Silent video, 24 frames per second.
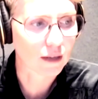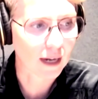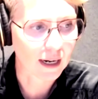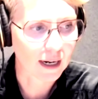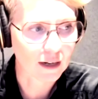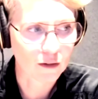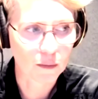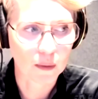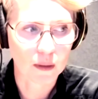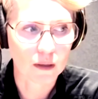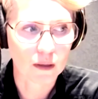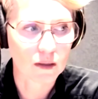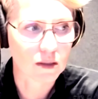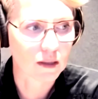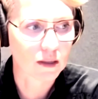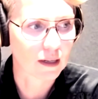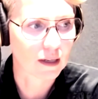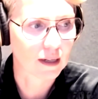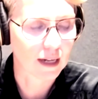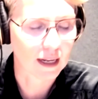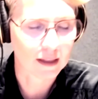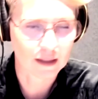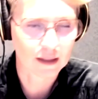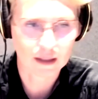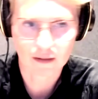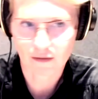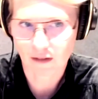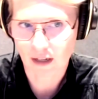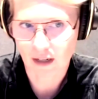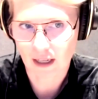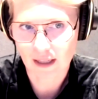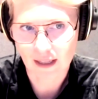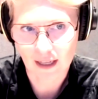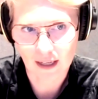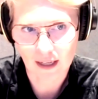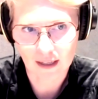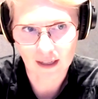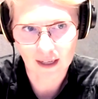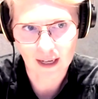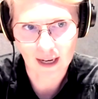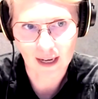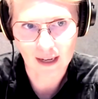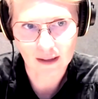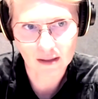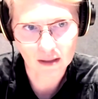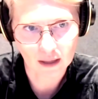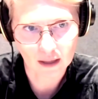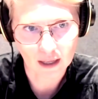a creative person and needs to find that
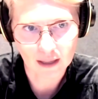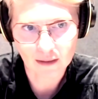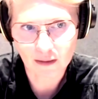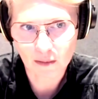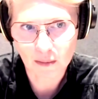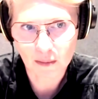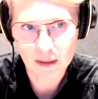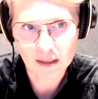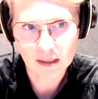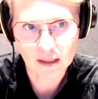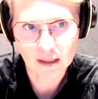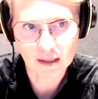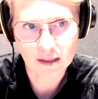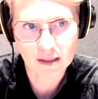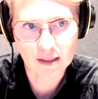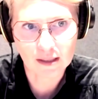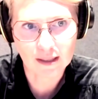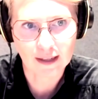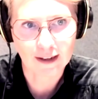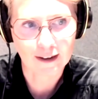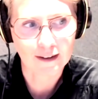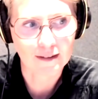outside of the business.